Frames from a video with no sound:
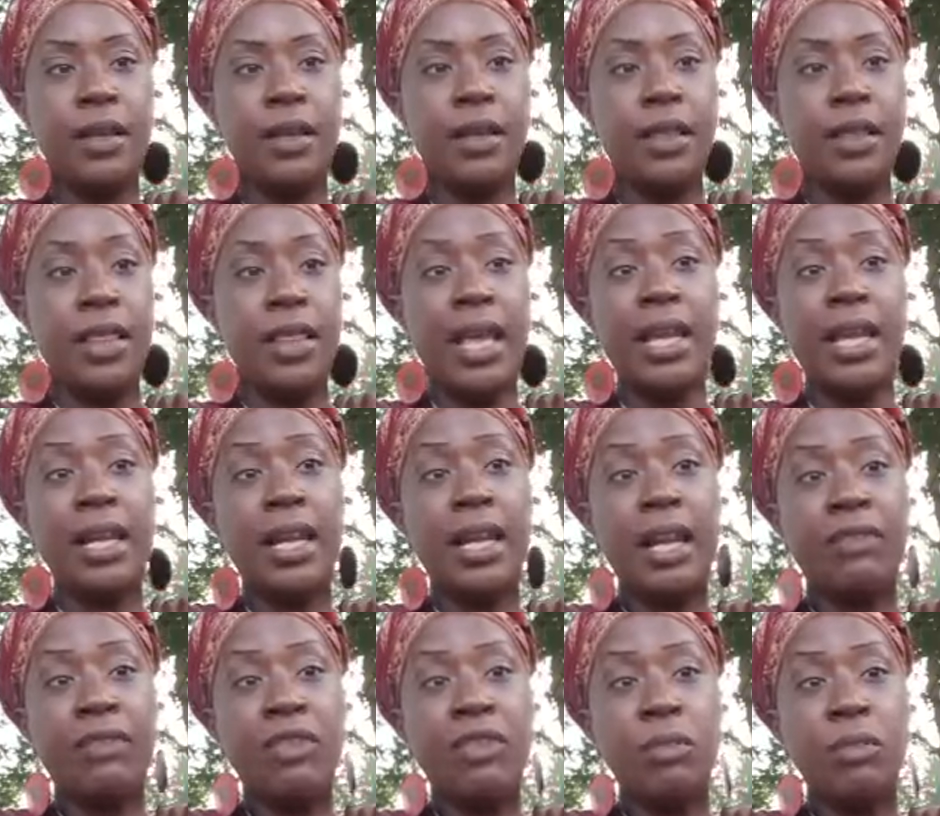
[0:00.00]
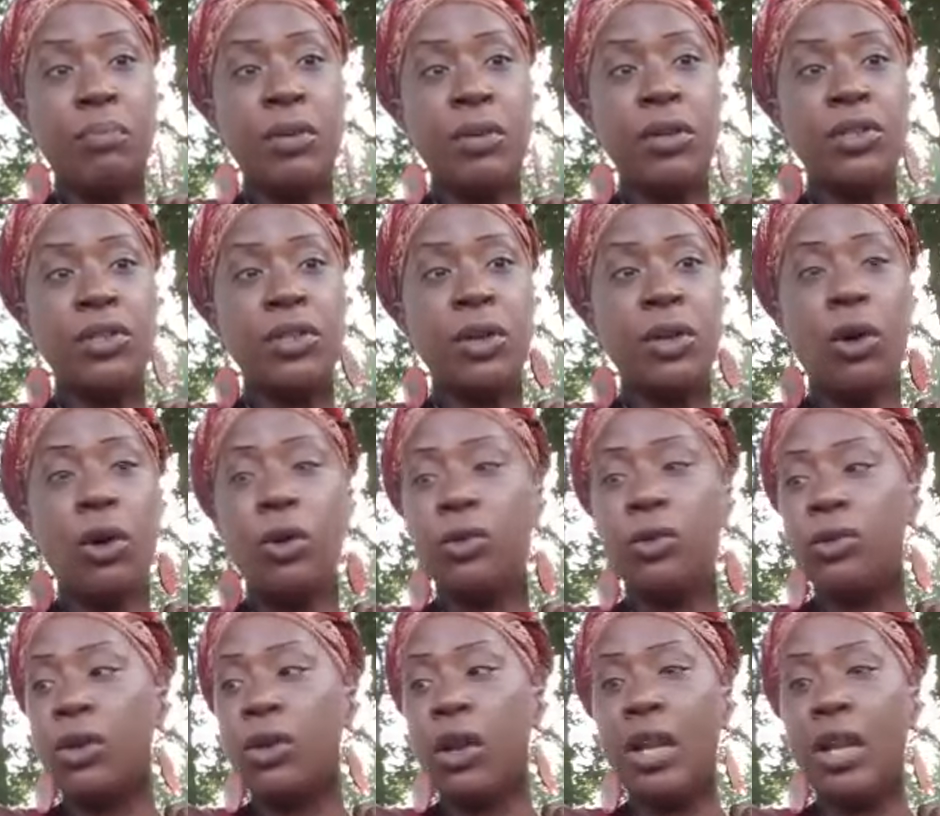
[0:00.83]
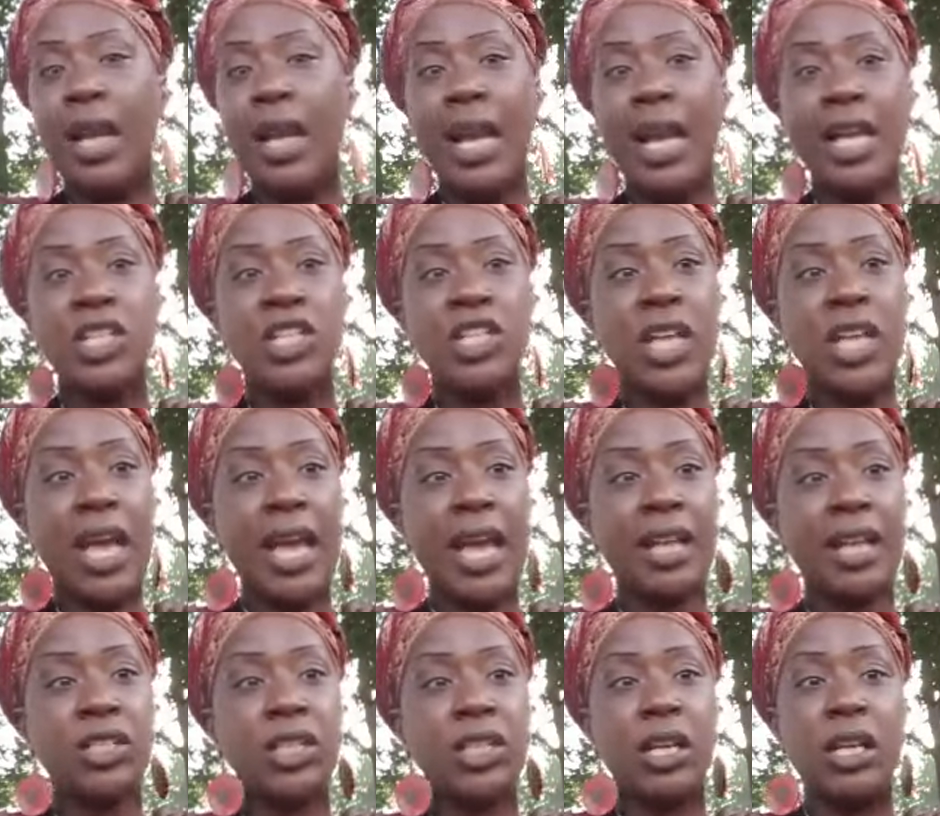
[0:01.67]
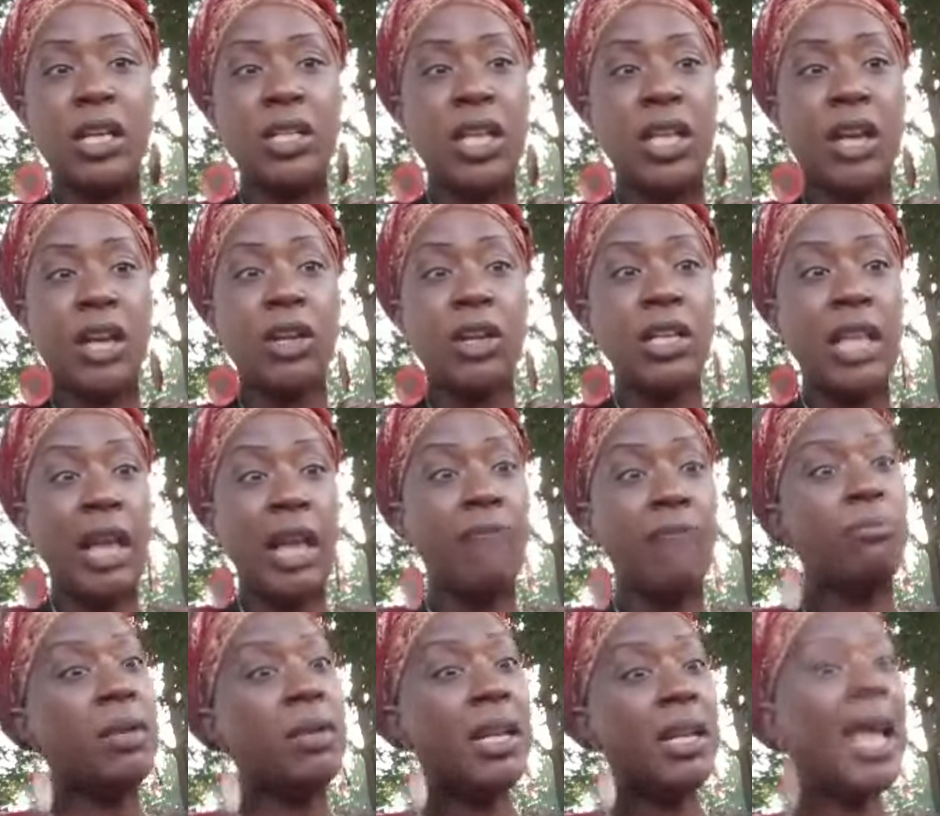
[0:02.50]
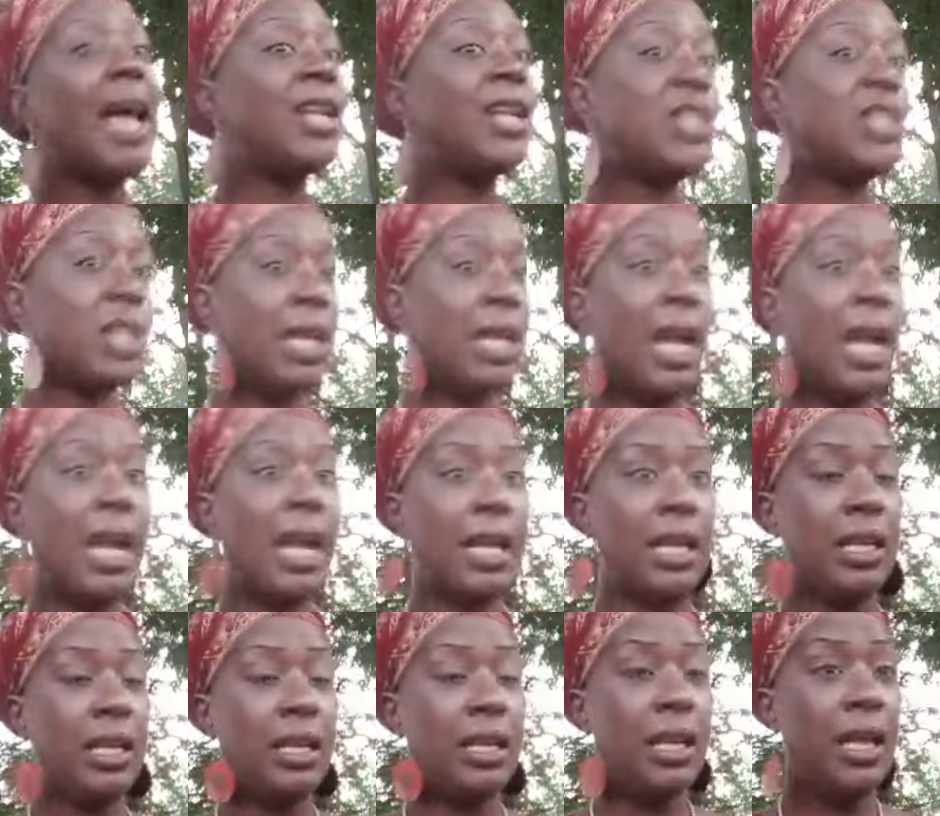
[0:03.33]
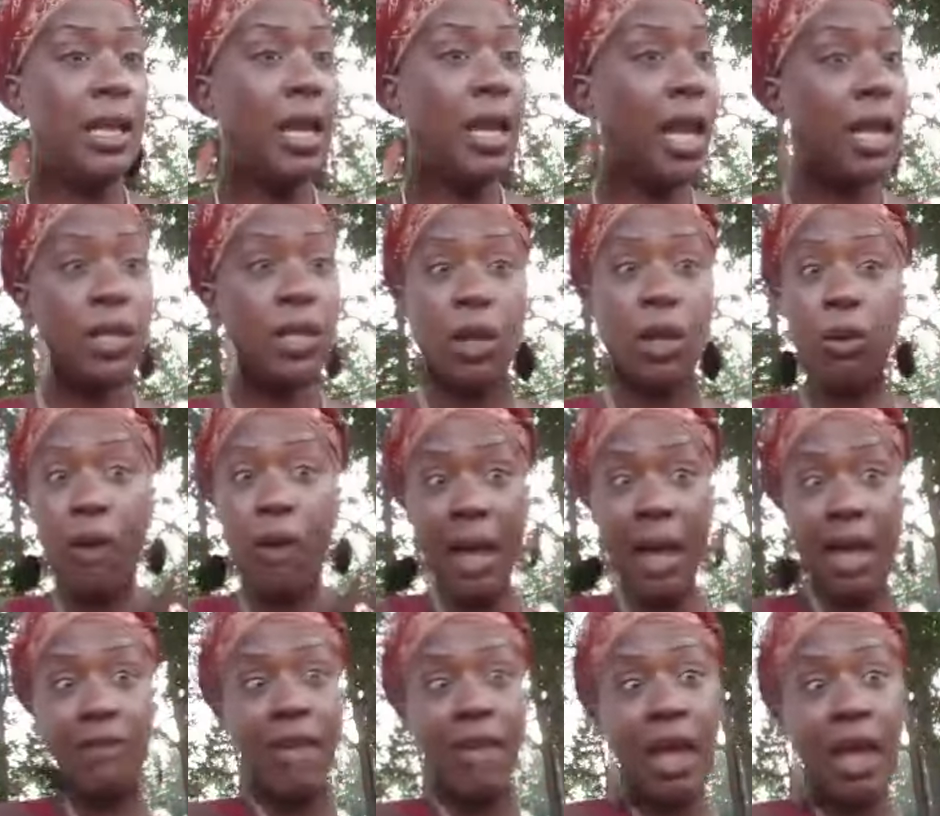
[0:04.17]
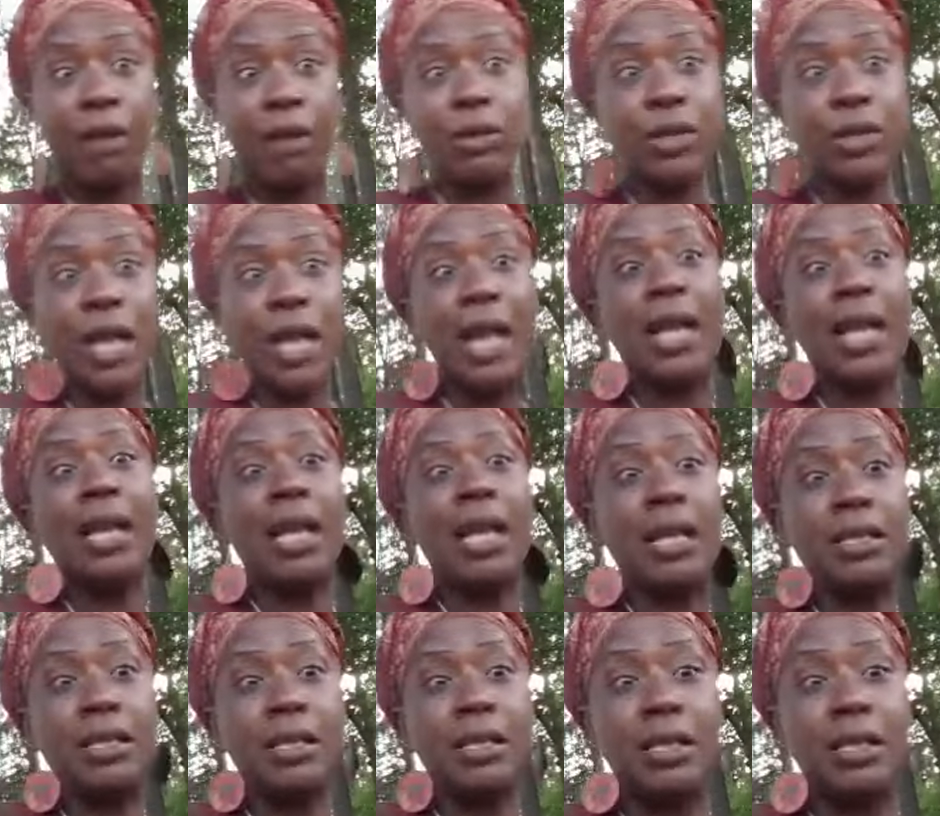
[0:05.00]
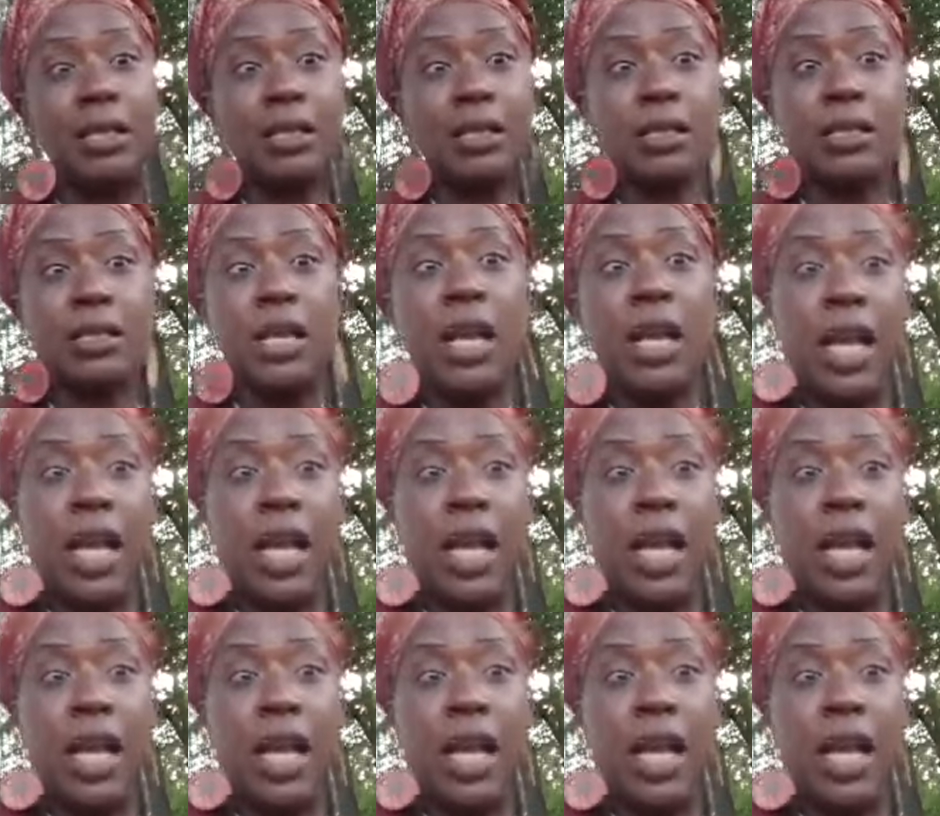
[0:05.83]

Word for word: They done left the building holding all the Asiatics that, that, that, have been educated and don't have erudite lessons.